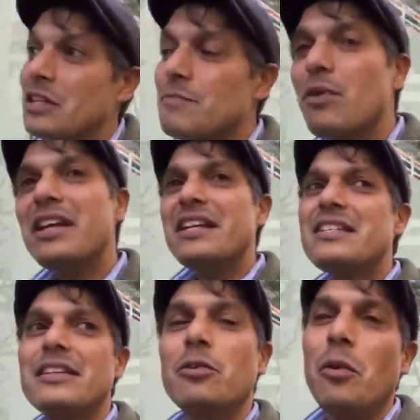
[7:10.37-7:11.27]
It's pretty
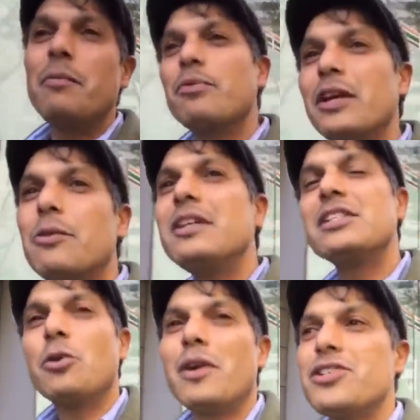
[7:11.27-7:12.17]
easy, pretty
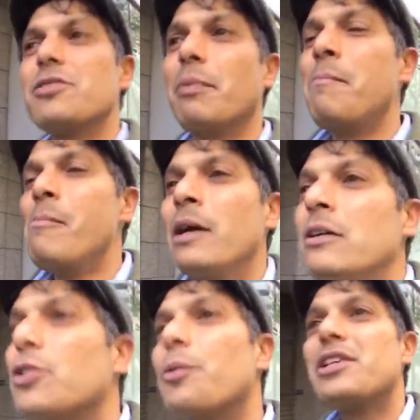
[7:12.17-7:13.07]
easy question, but
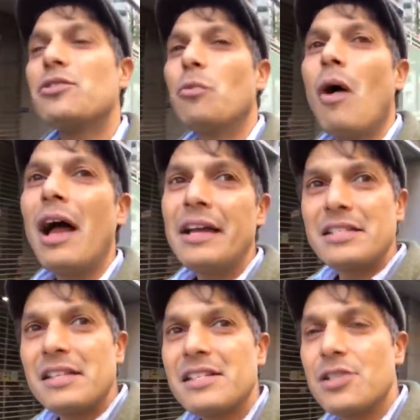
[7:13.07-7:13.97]
the reason why
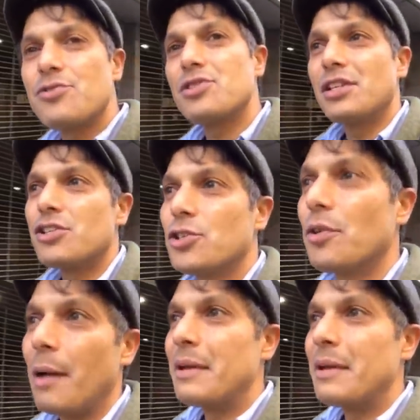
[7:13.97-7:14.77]
is, is interesting too.